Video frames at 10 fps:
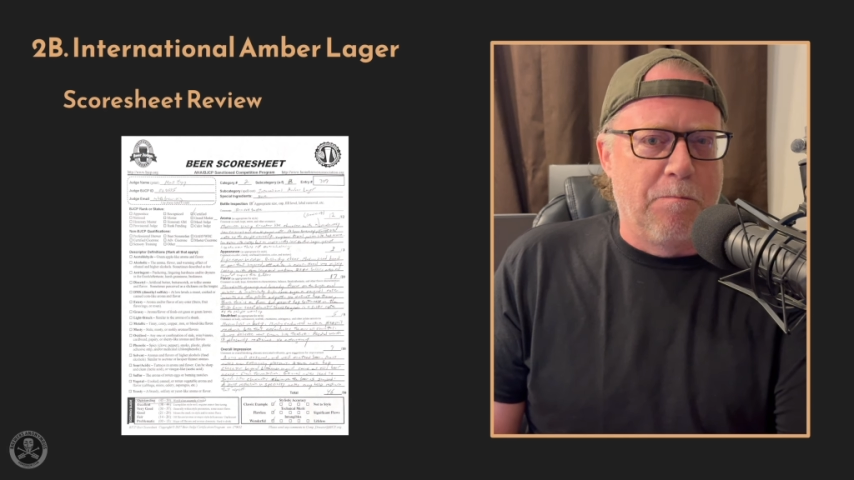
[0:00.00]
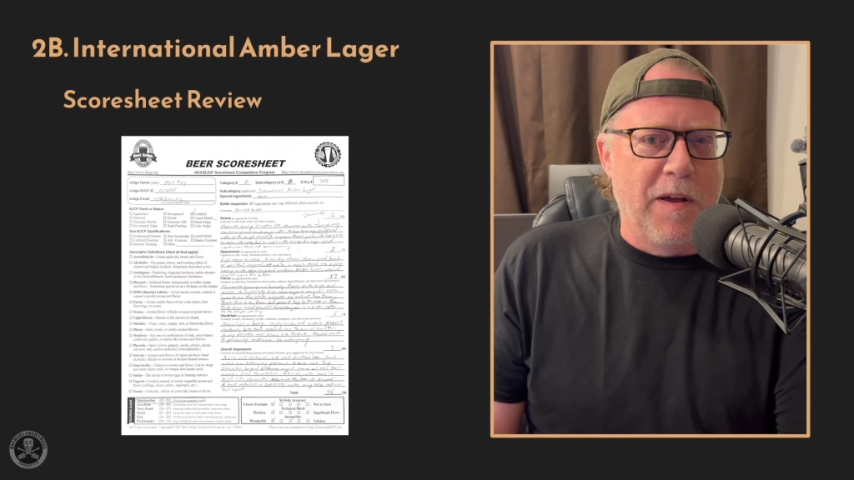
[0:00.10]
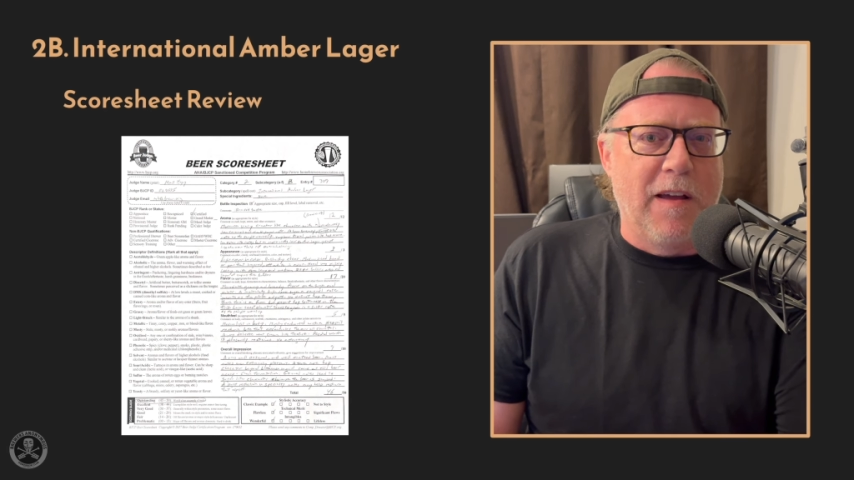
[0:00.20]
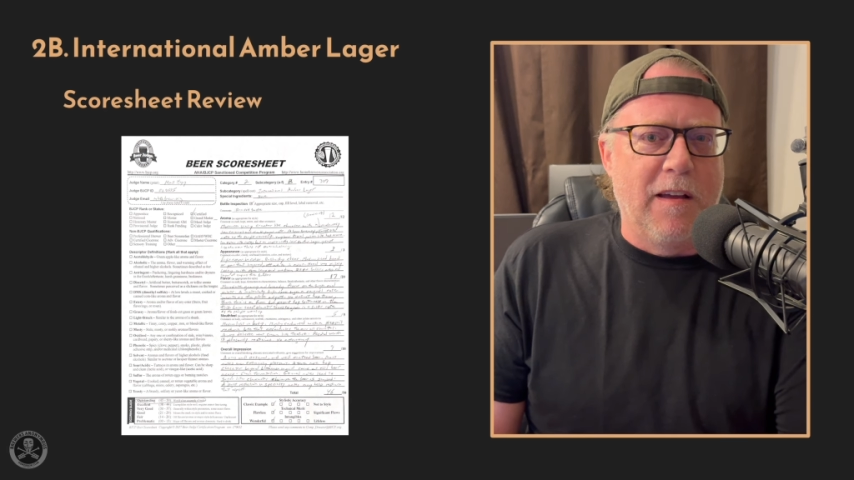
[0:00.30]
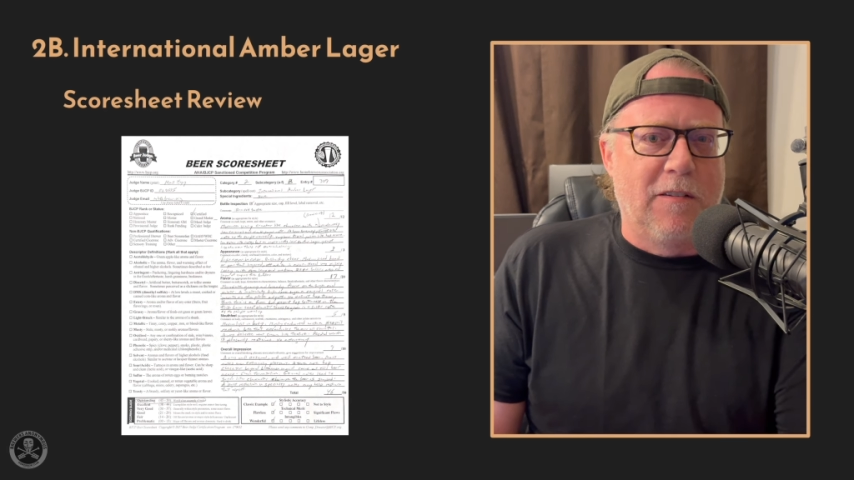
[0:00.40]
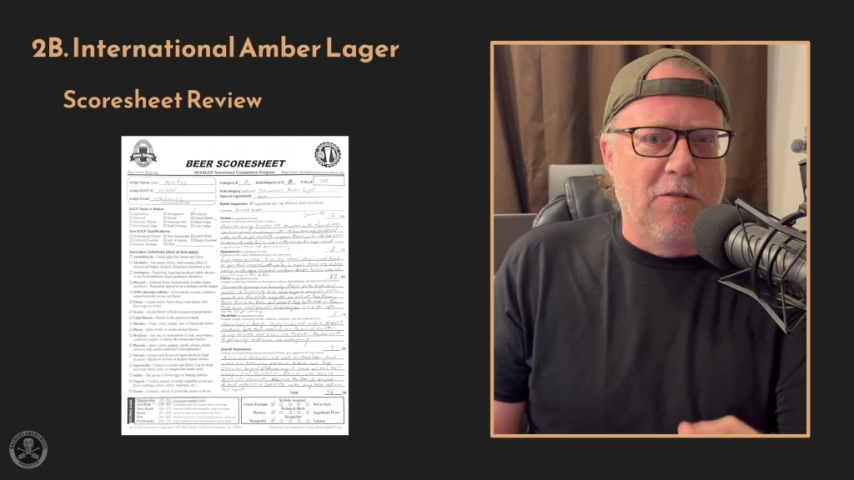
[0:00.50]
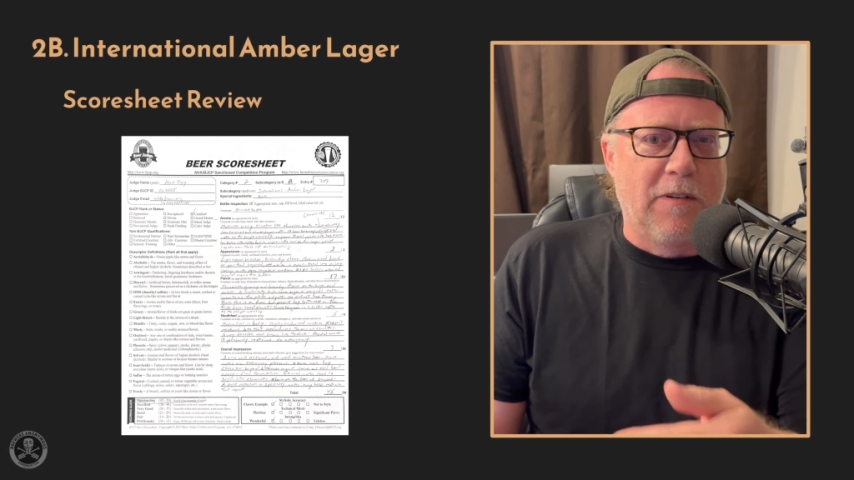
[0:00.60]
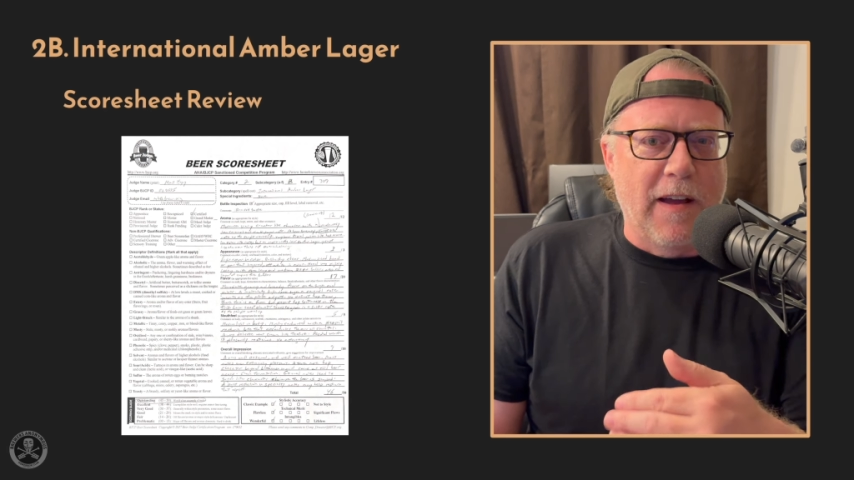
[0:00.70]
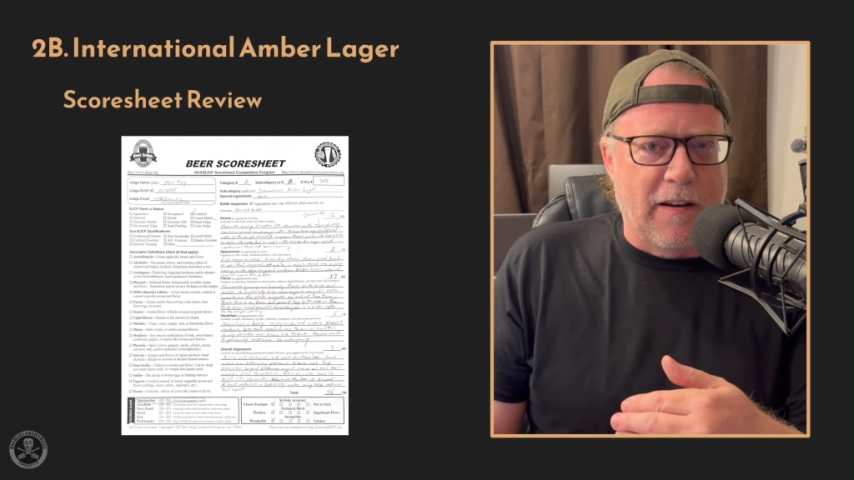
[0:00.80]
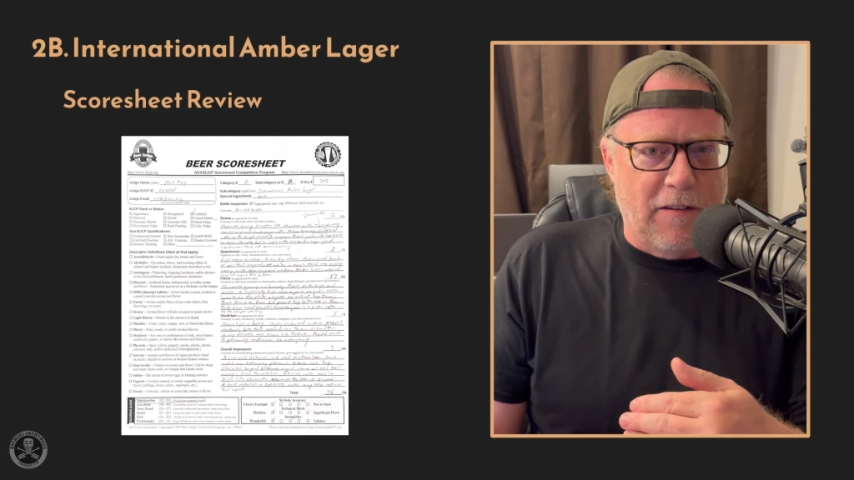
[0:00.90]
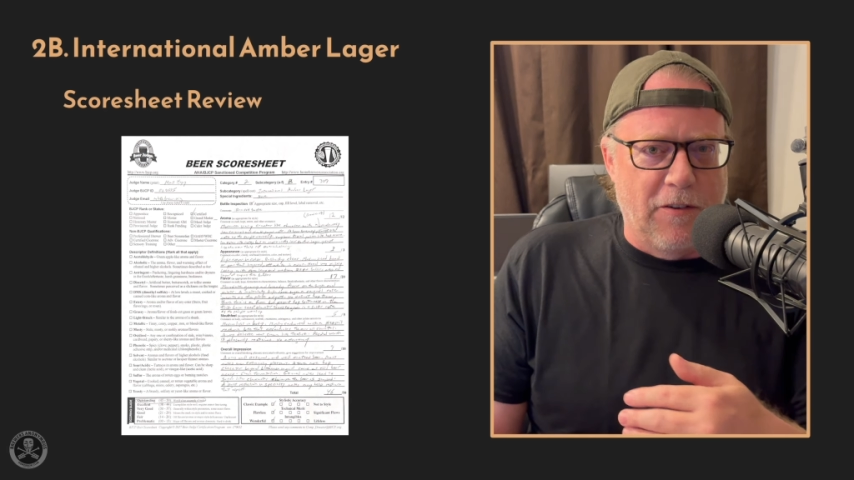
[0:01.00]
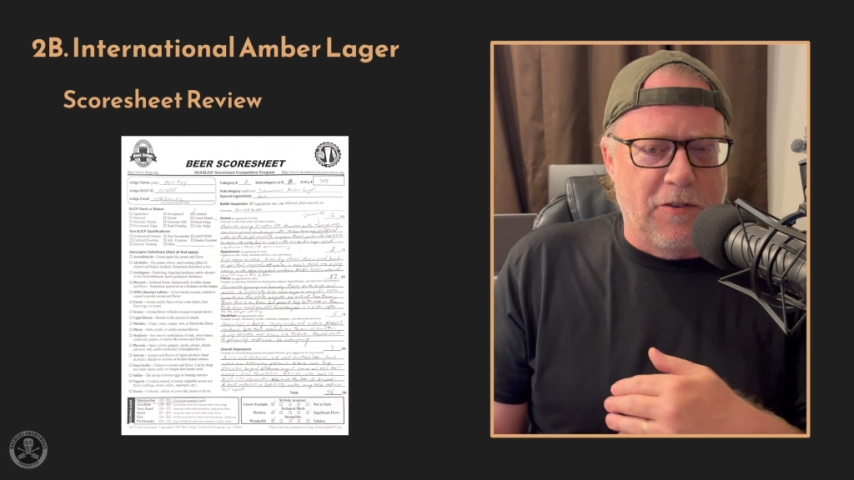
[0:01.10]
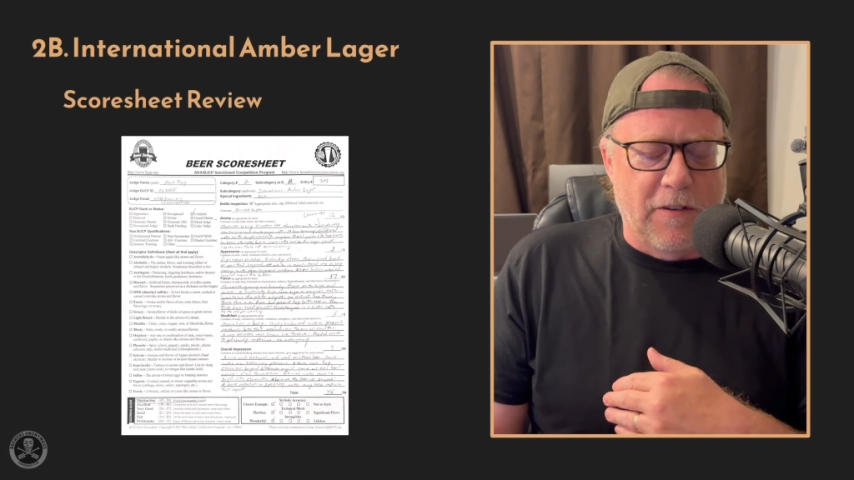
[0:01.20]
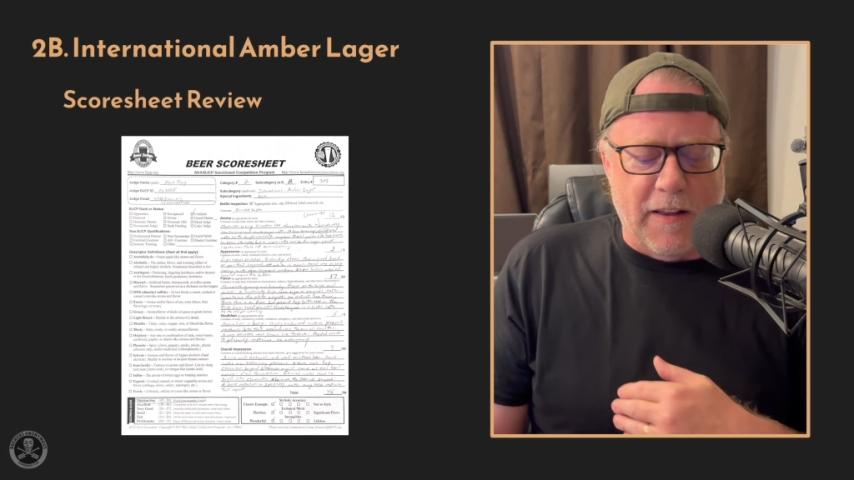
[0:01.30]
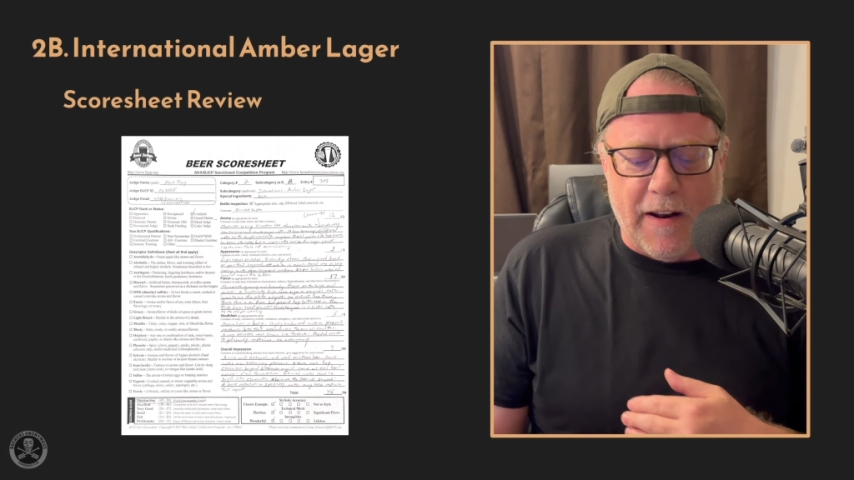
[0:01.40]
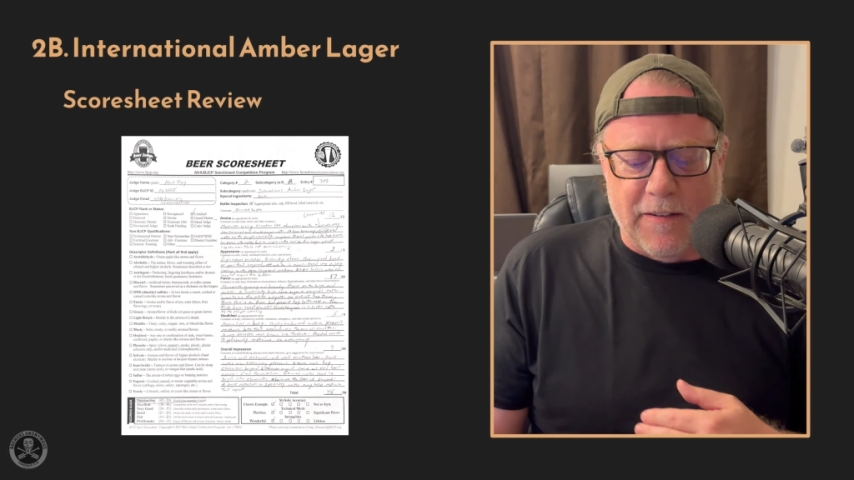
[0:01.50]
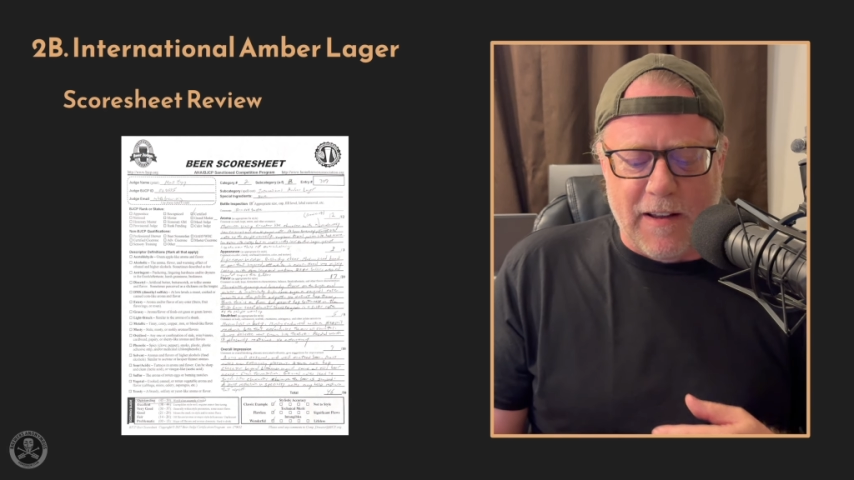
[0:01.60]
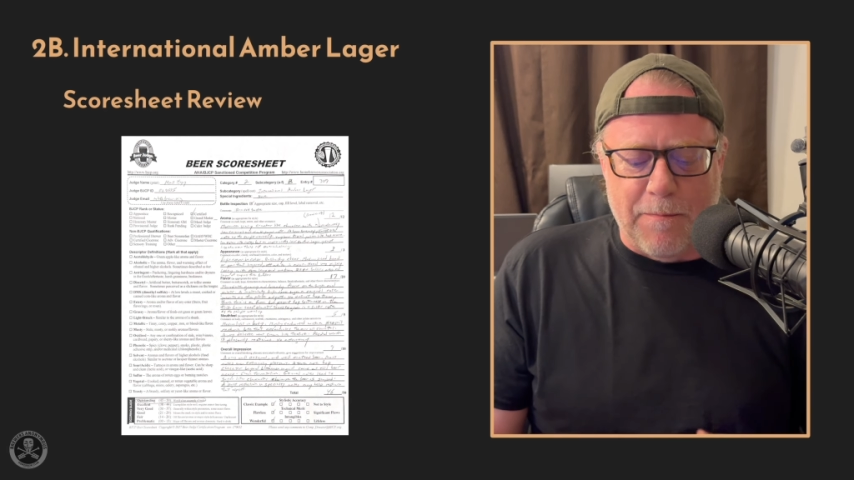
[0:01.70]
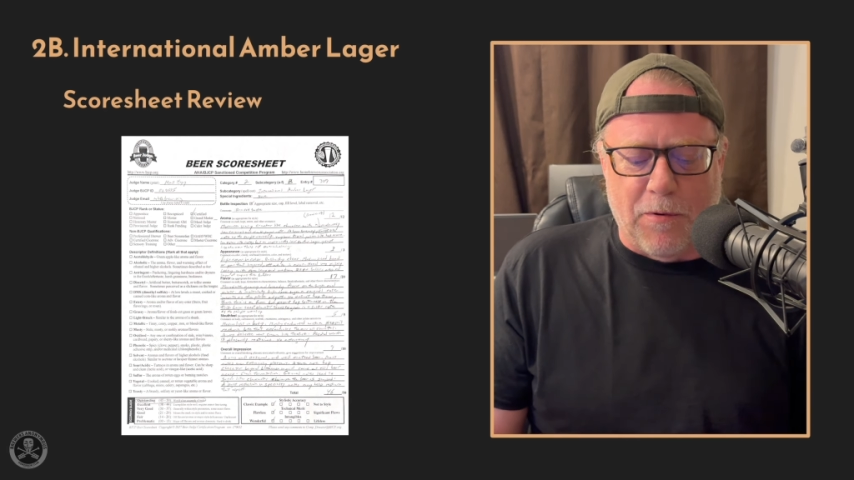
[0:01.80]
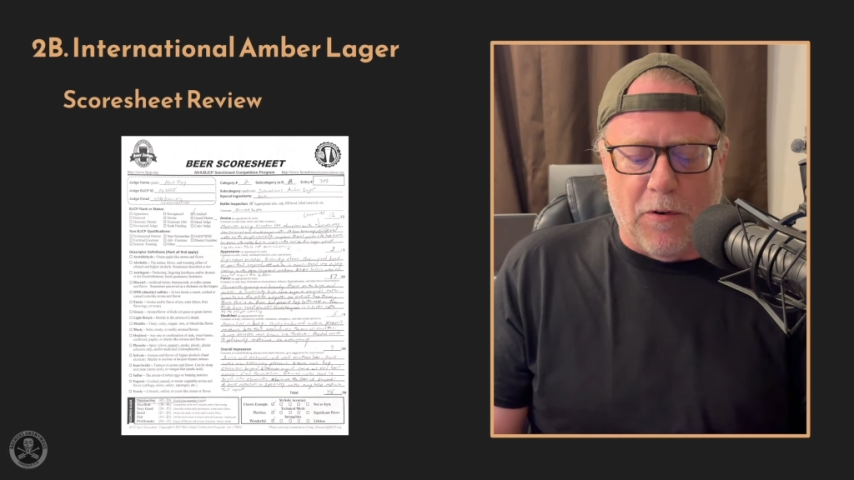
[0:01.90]
be to get closer to that
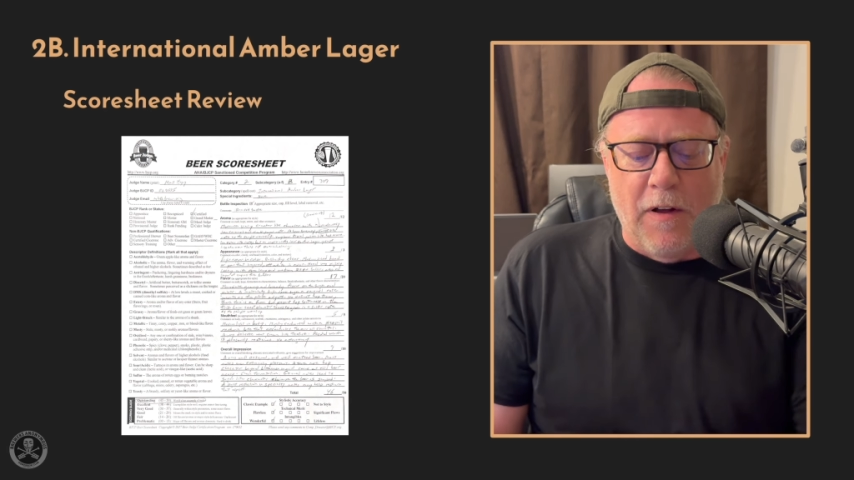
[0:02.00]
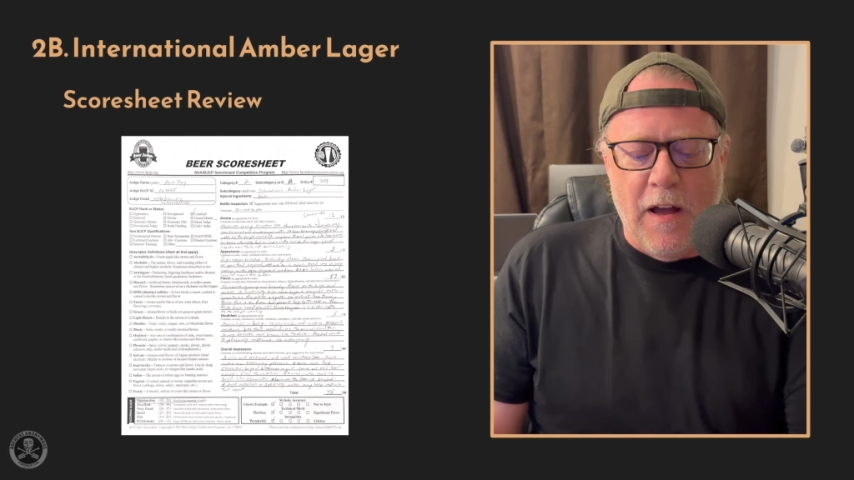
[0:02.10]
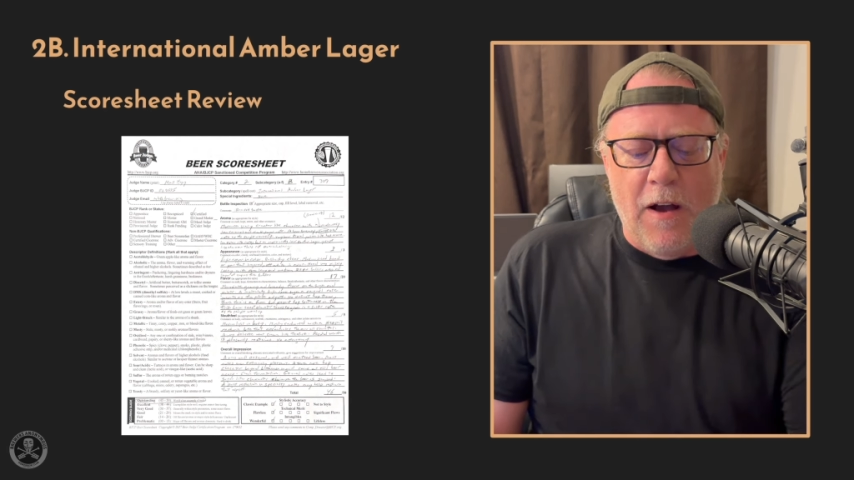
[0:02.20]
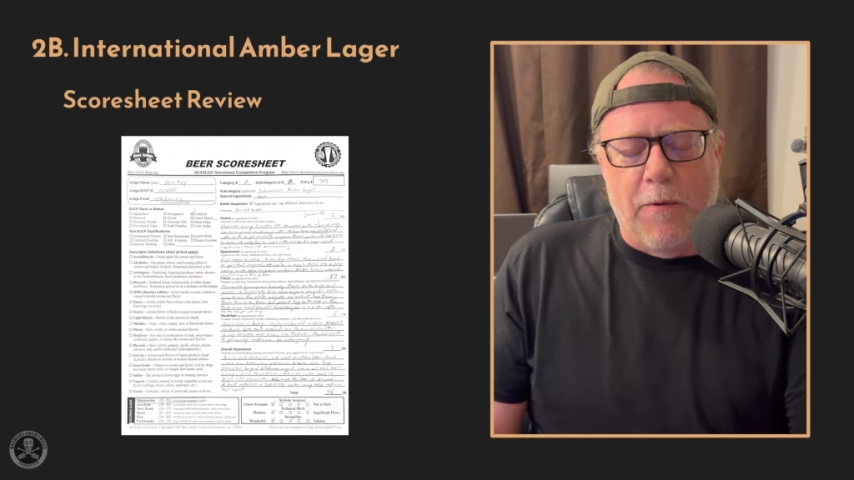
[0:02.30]
example